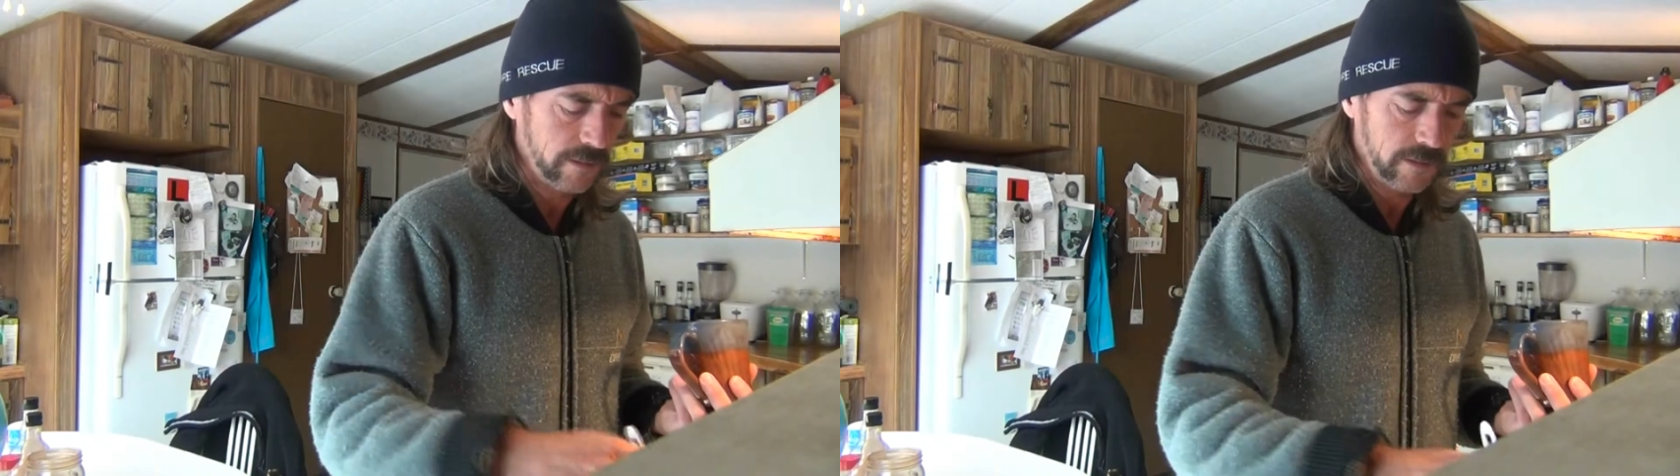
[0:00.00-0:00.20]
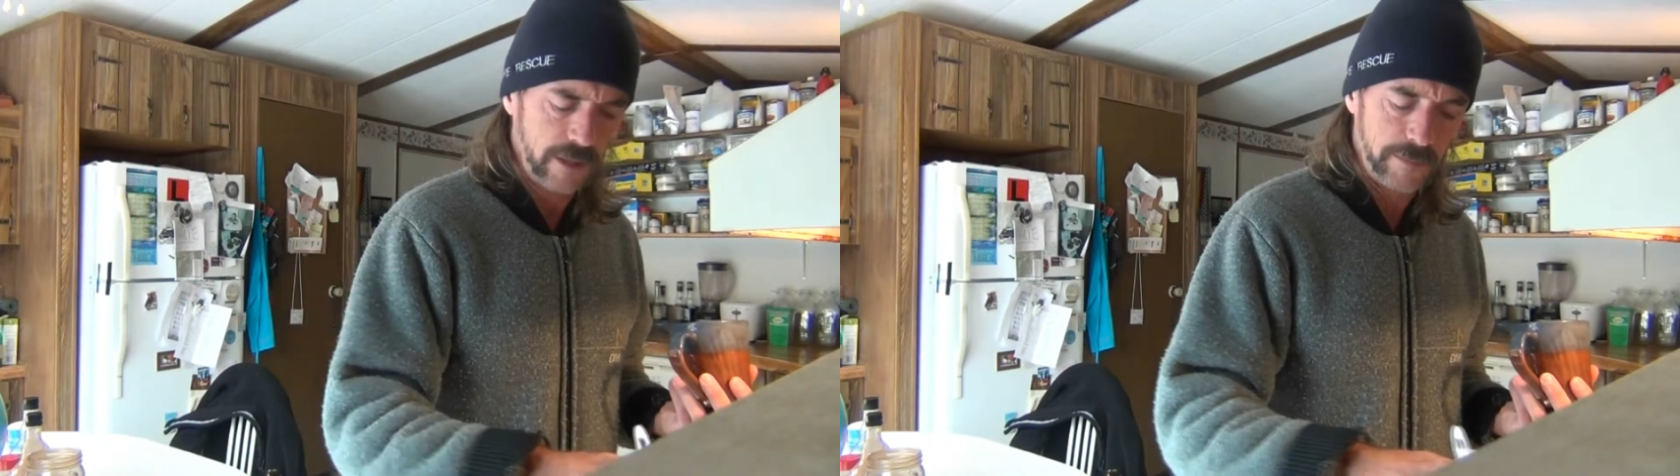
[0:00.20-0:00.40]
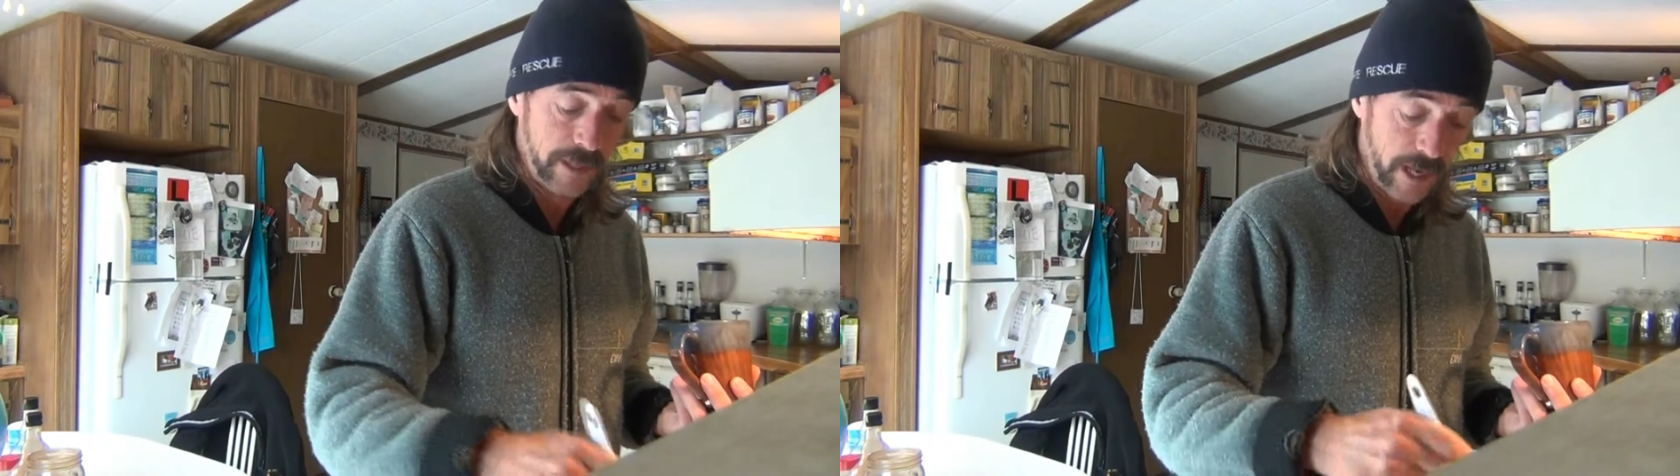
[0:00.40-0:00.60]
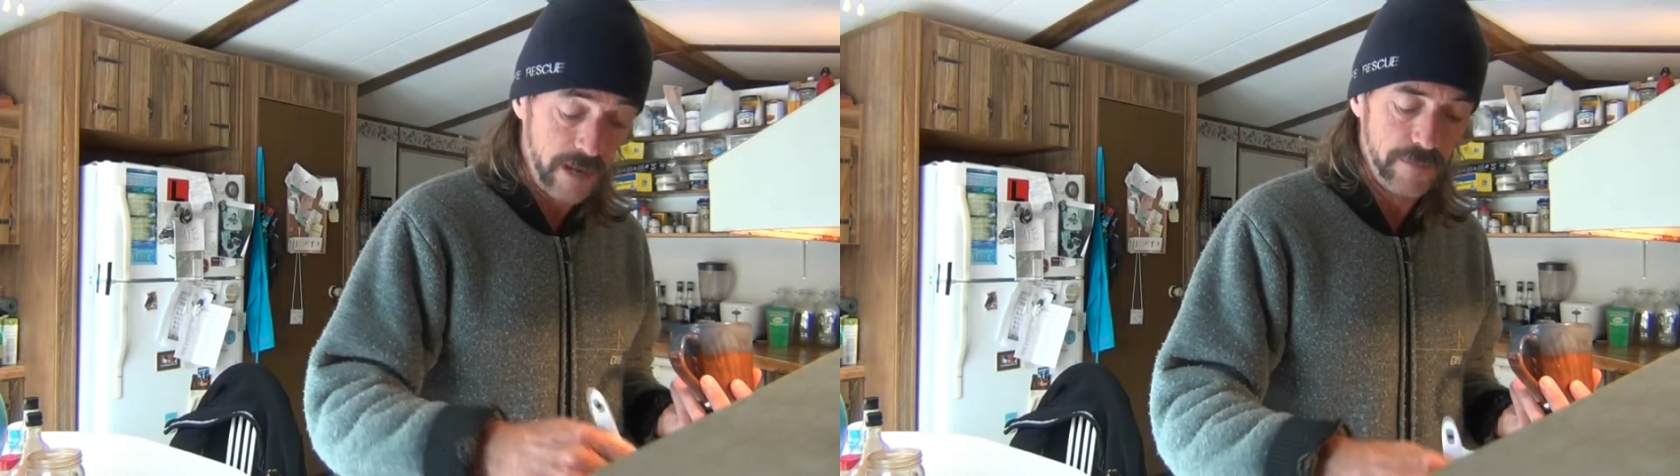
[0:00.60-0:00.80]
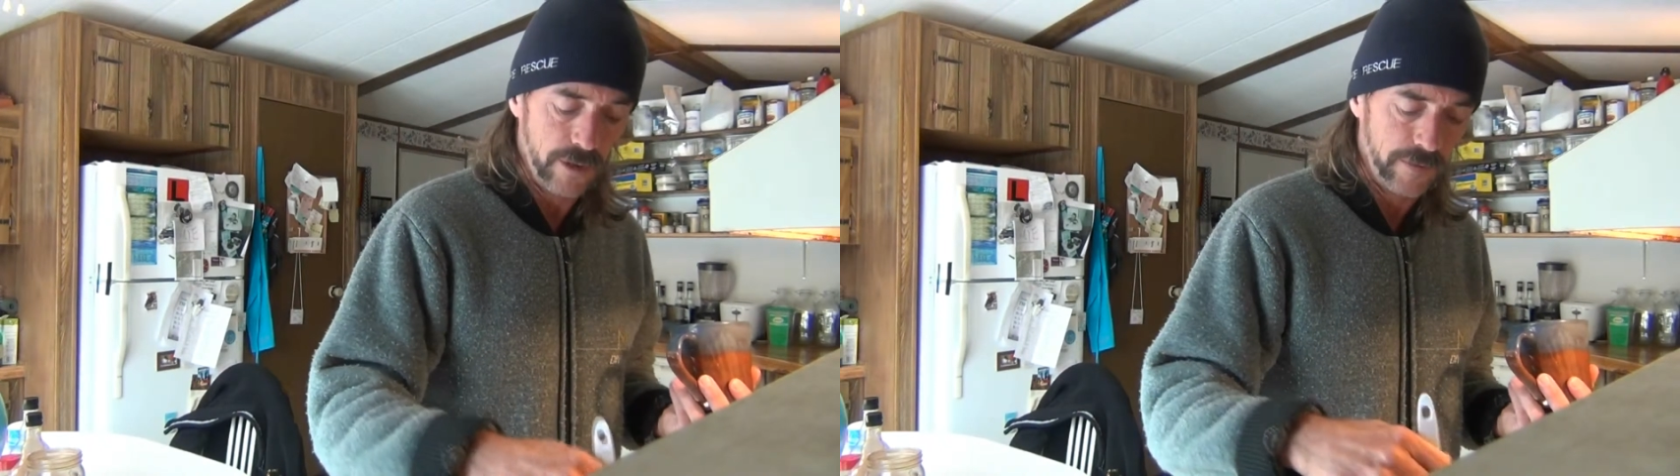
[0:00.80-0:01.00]
Then it
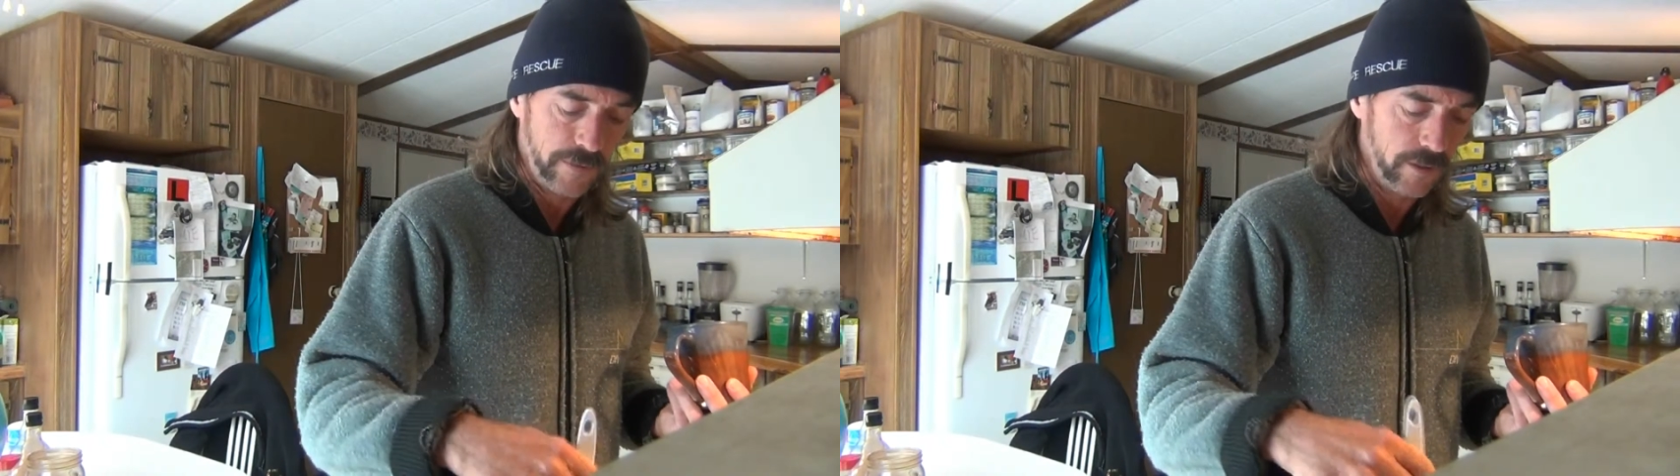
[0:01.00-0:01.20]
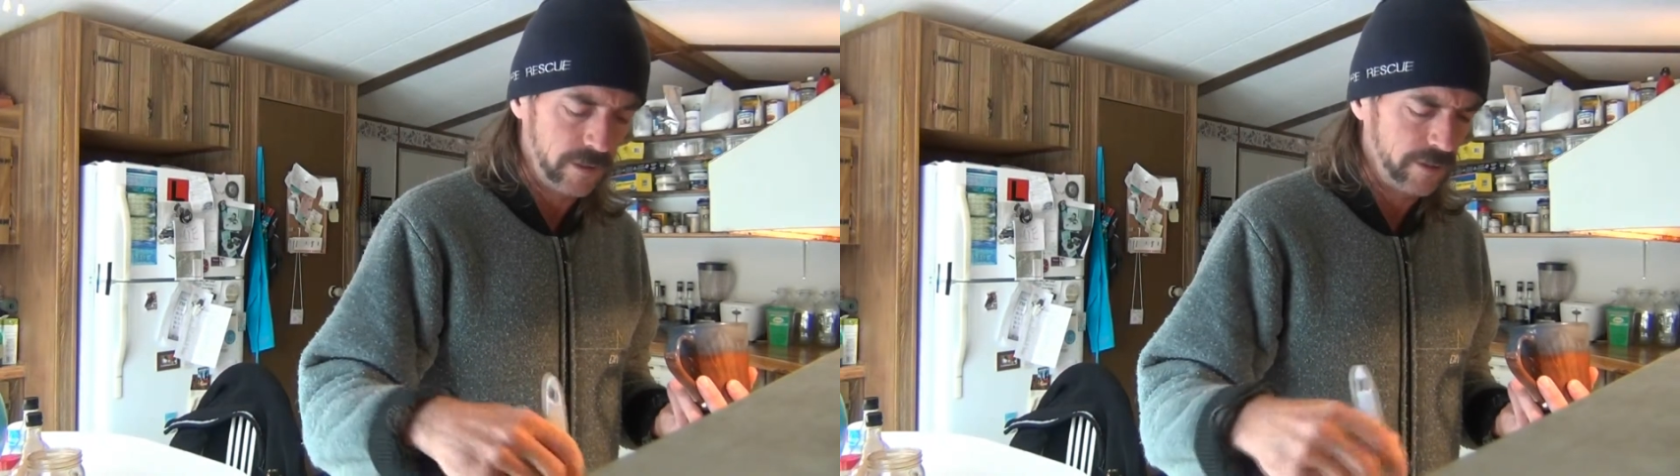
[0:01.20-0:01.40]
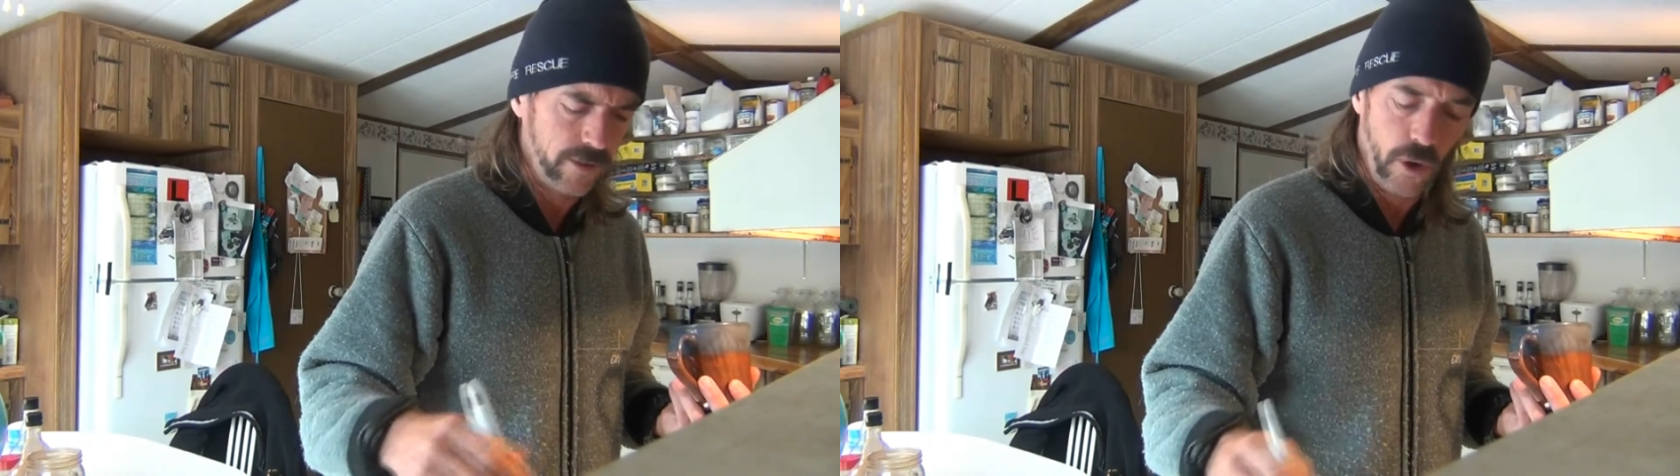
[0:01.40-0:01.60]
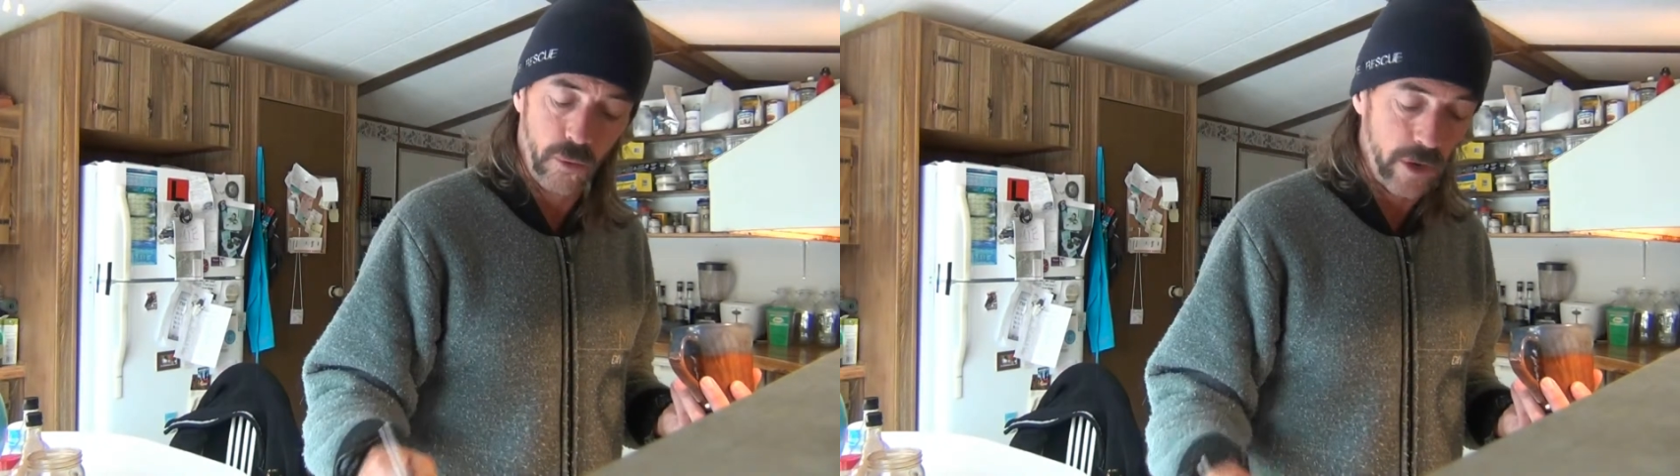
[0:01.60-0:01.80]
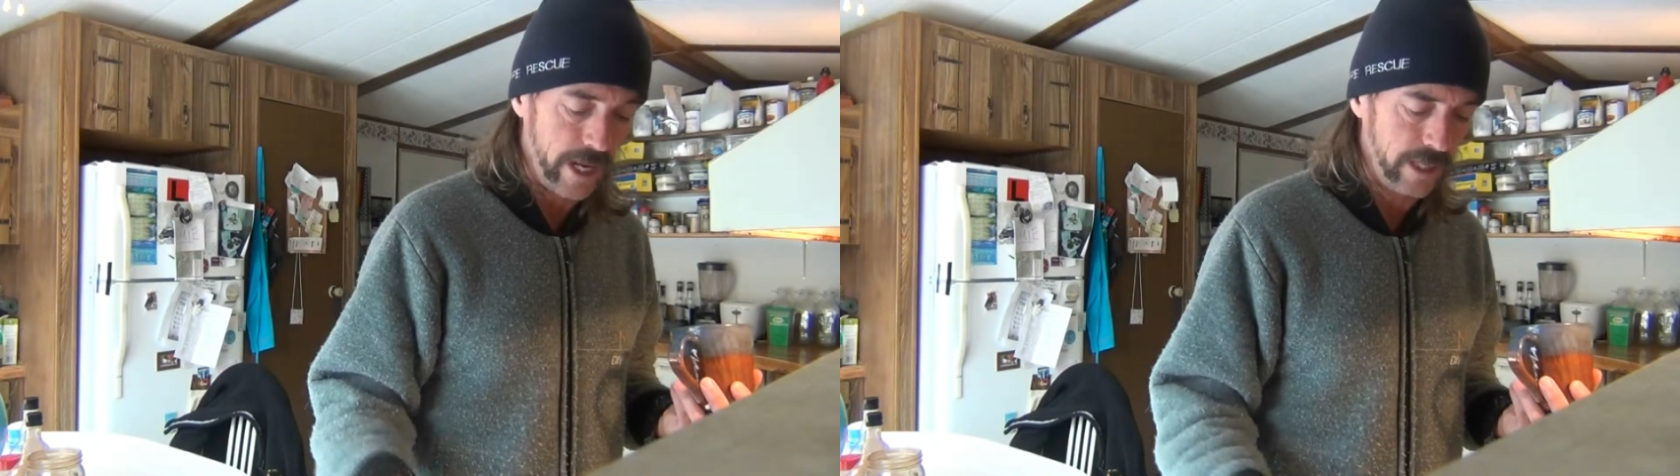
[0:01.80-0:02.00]
became beautiful. No
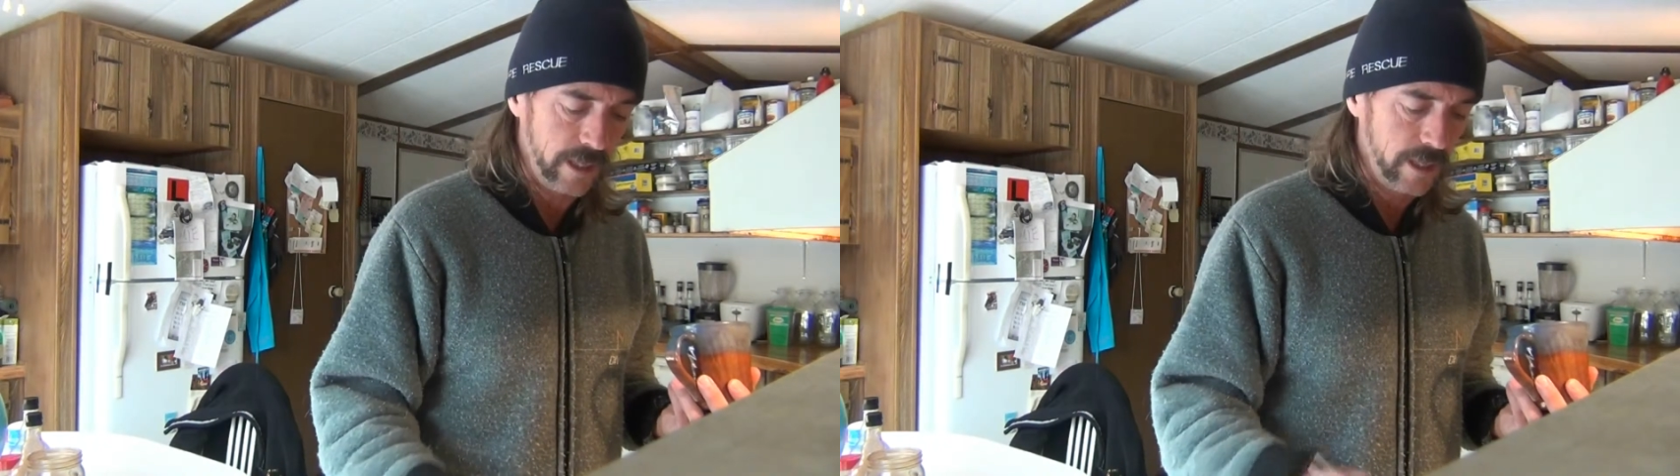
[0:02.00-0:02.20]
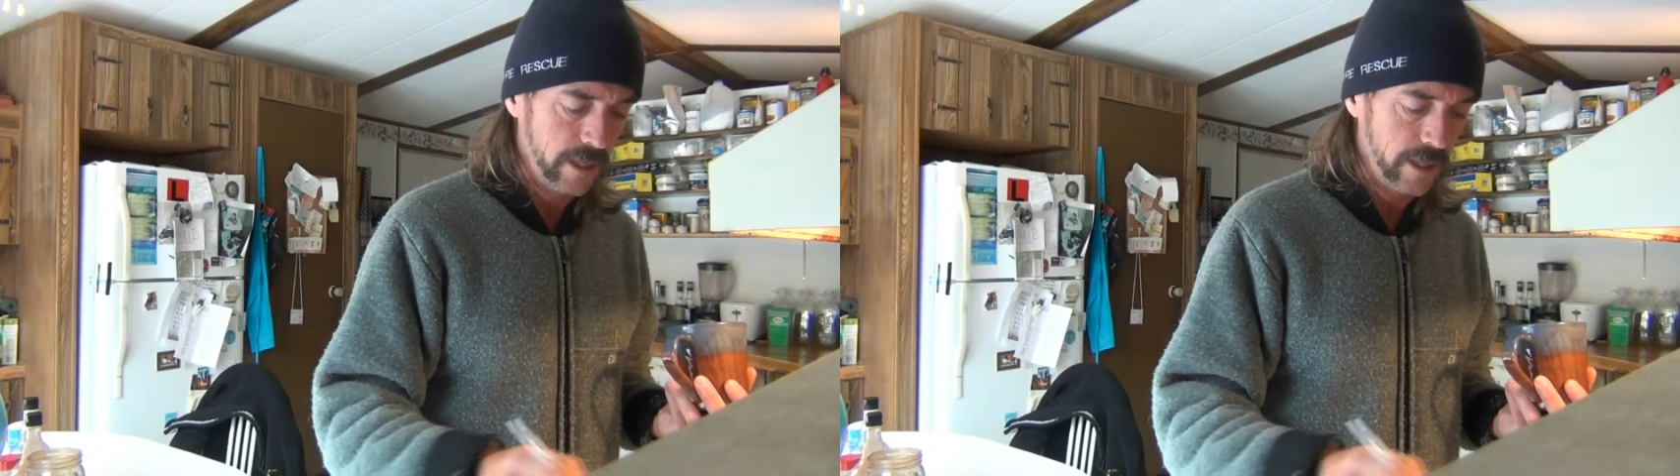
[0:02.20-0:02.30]
rain.